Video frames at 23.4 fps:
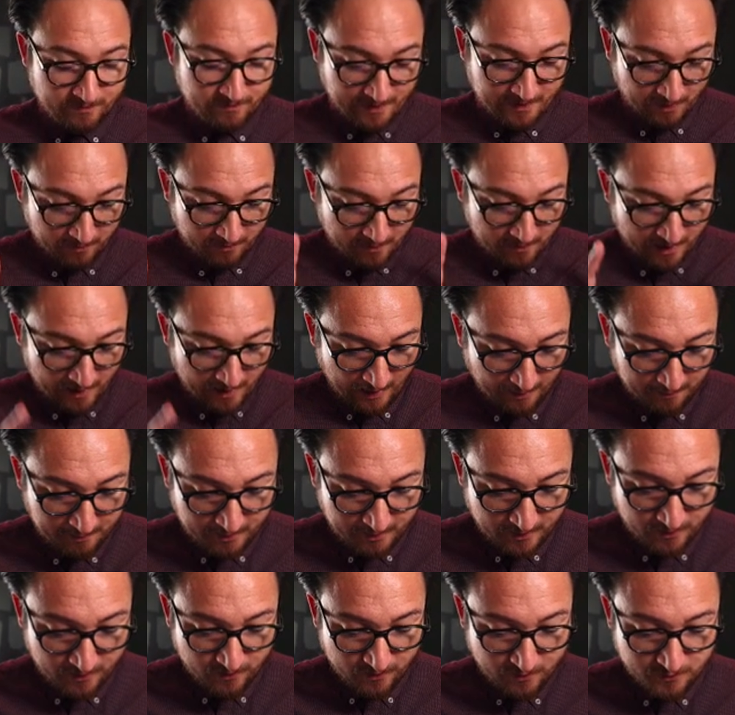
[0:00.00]
Now, I'm
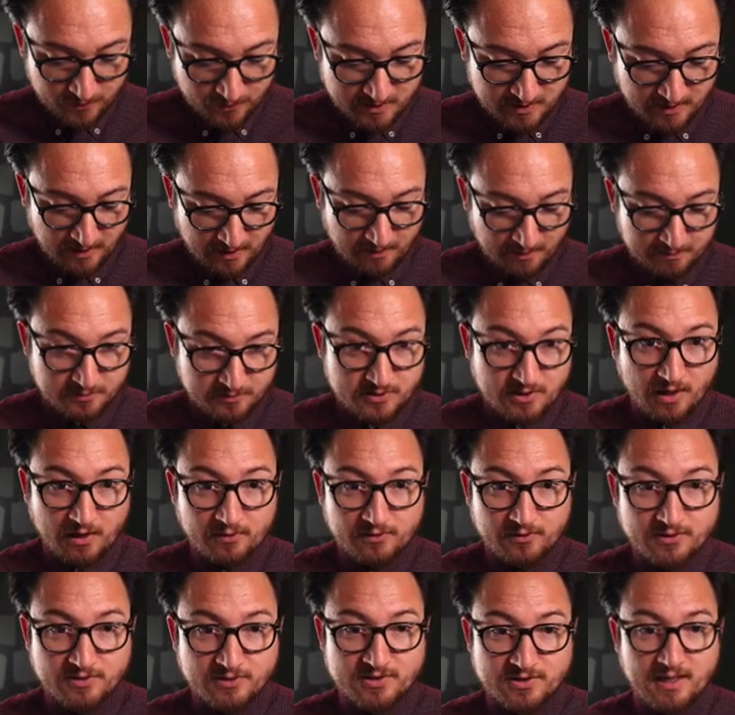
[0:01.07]
gonna use um,
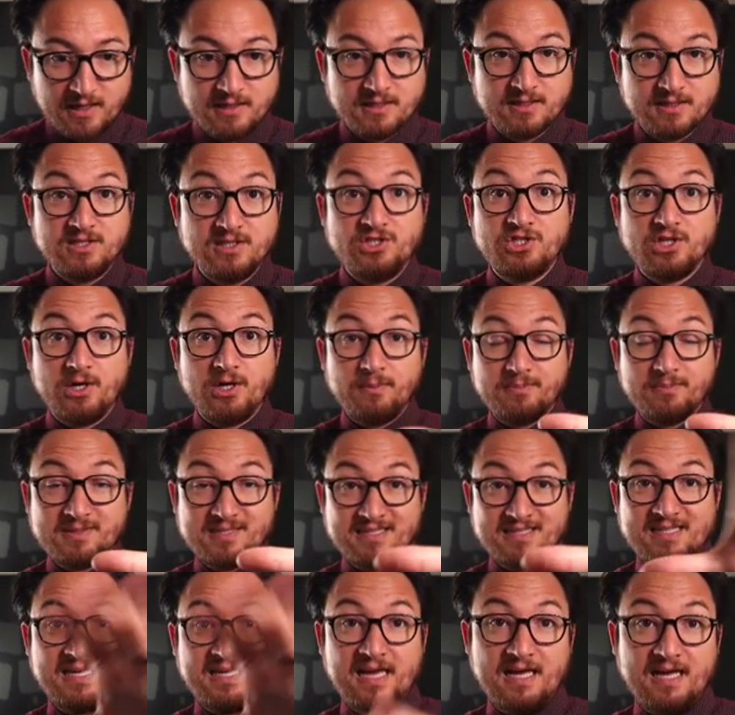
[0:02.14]
dollar sign to jump
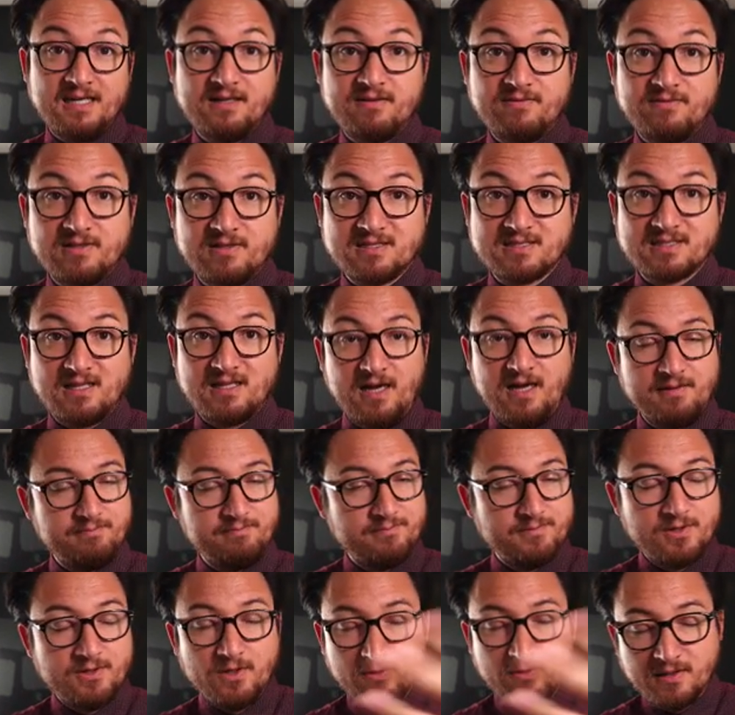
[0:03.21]
to the end of this
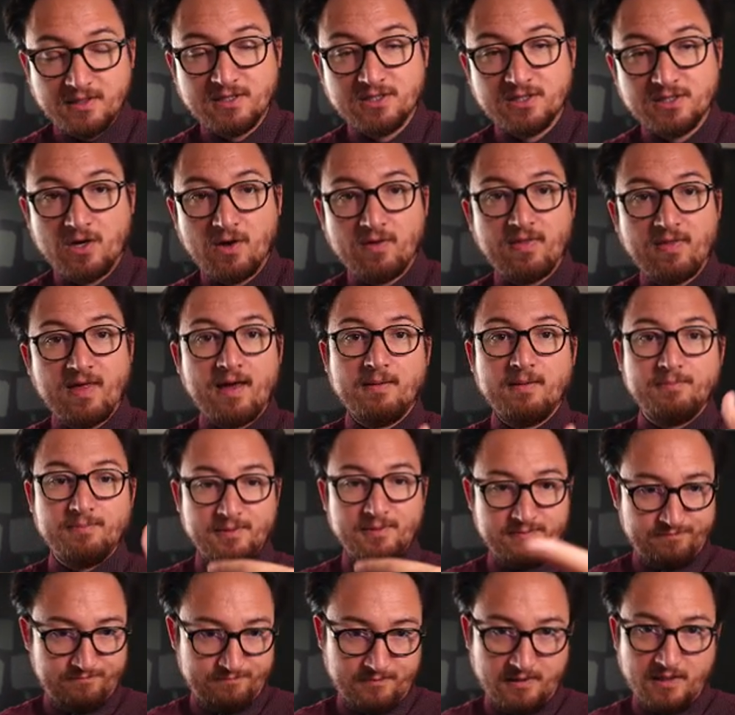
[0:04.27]
line. You don't need to know that,
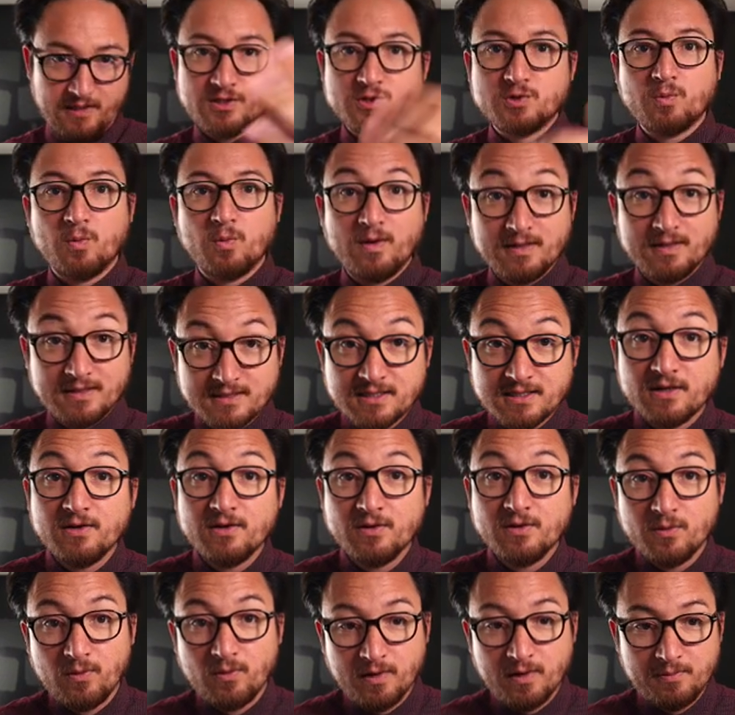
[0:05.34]
but I just wanted to tell
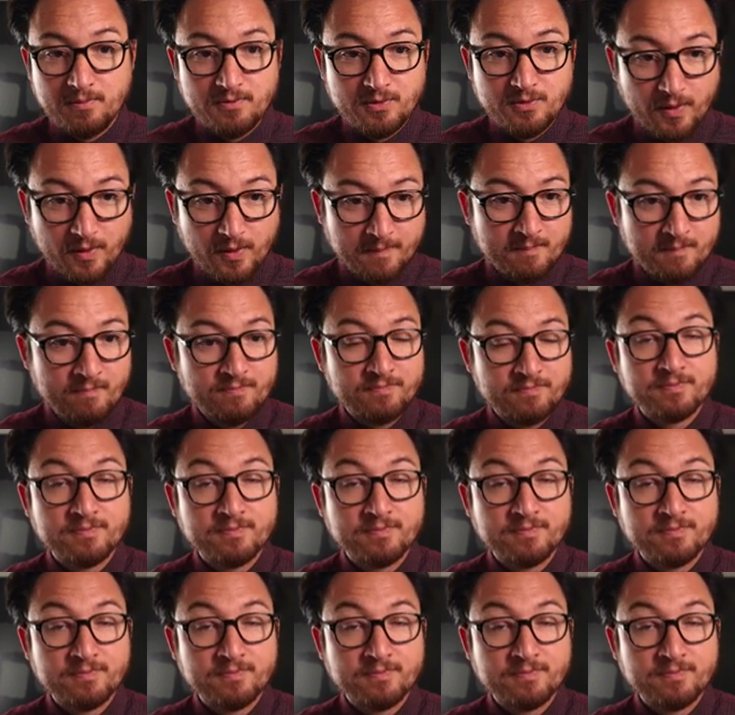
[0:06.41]
you what I'm doing.